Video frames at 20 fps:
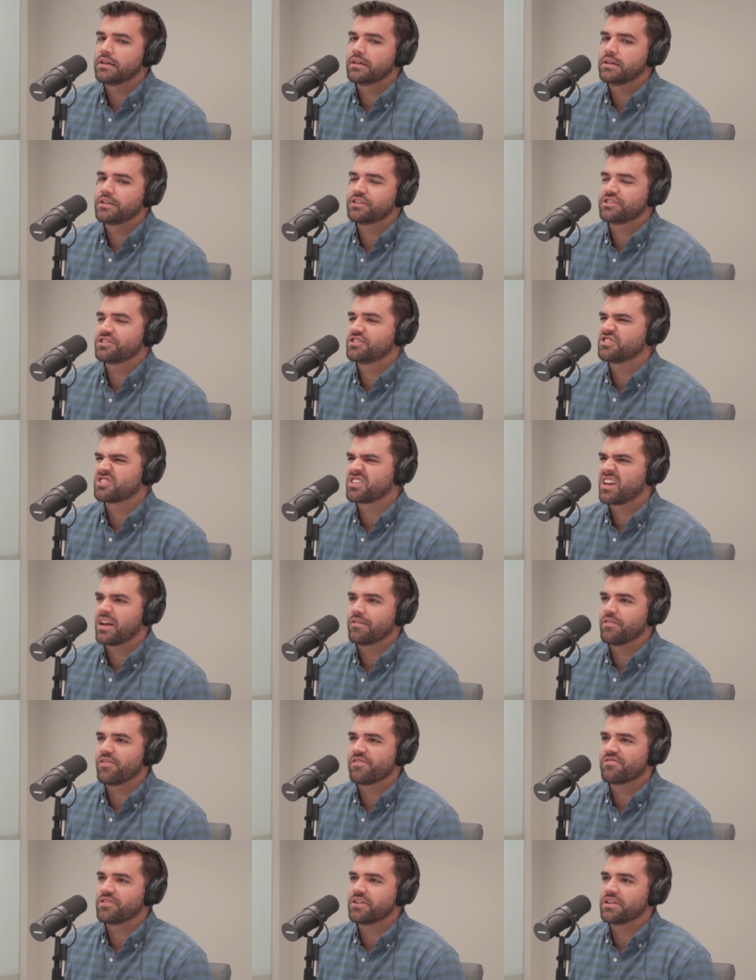it's just kind of
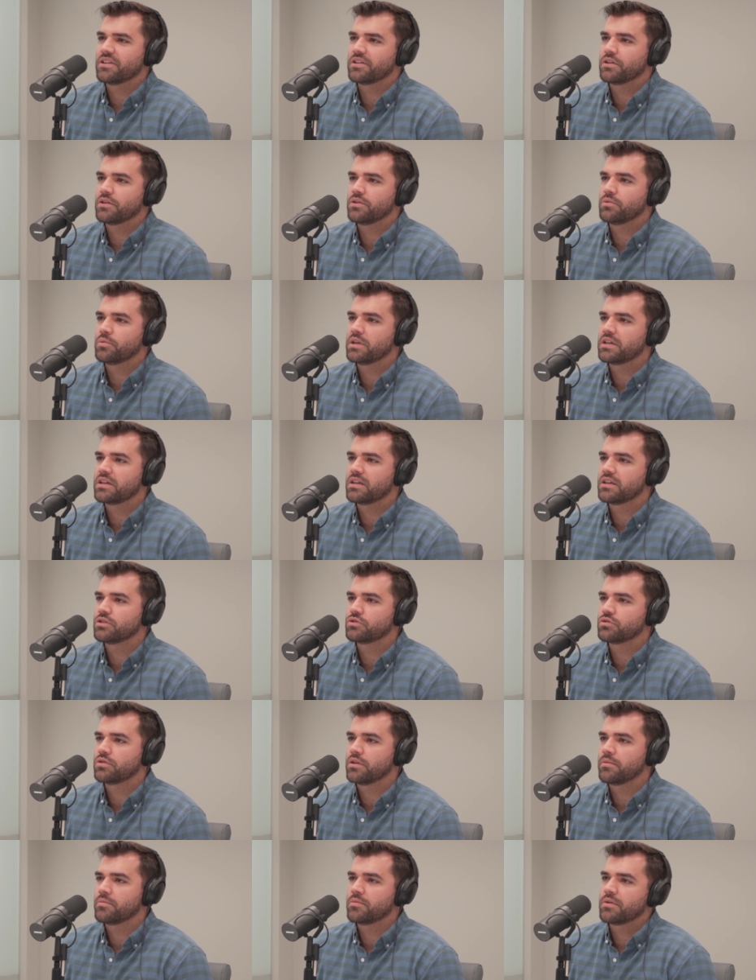a fun little weekend
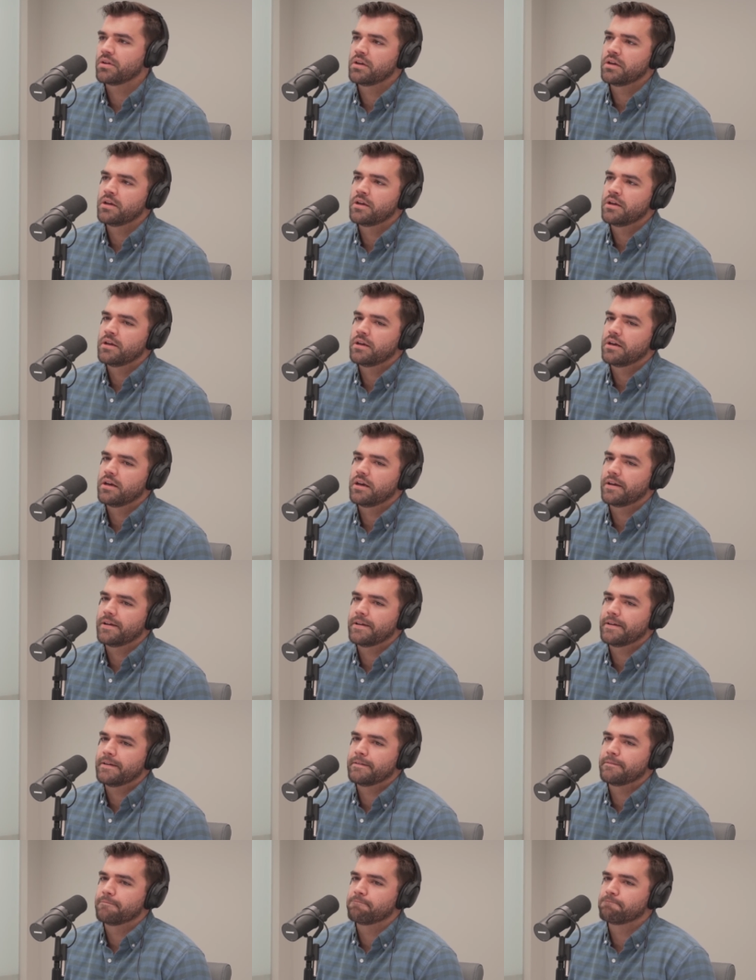trip.
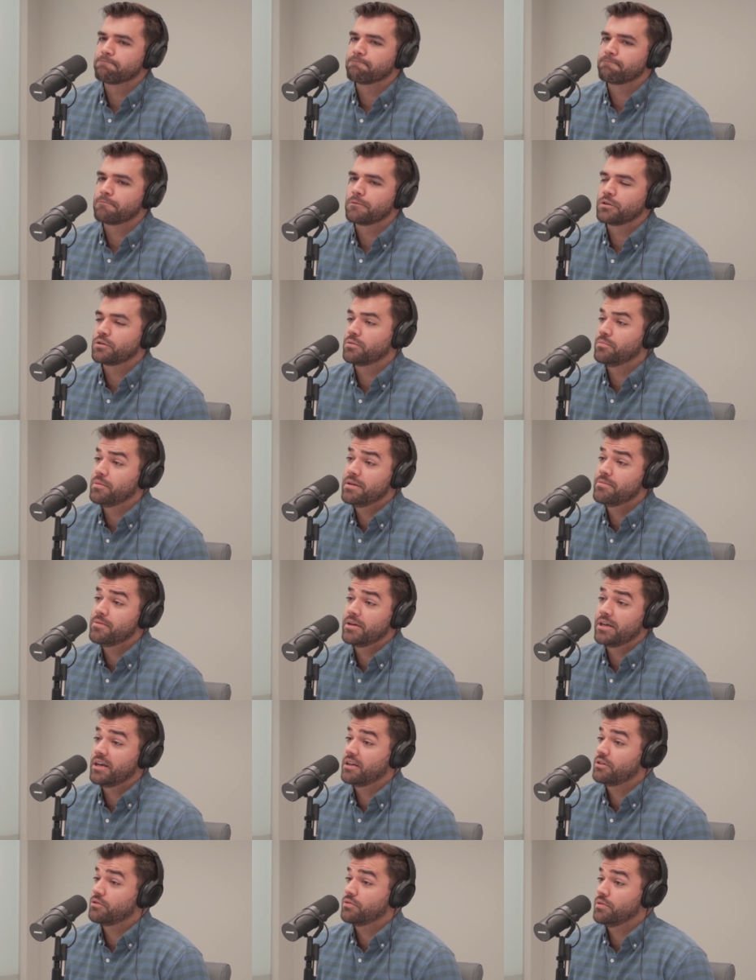So maybe
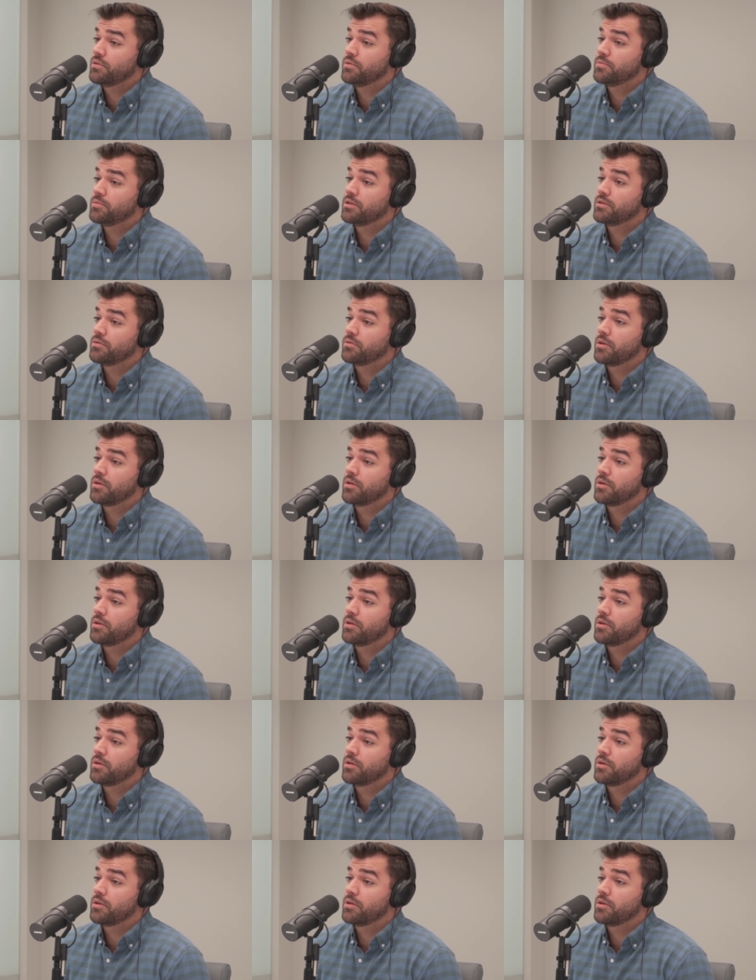Asheville would be the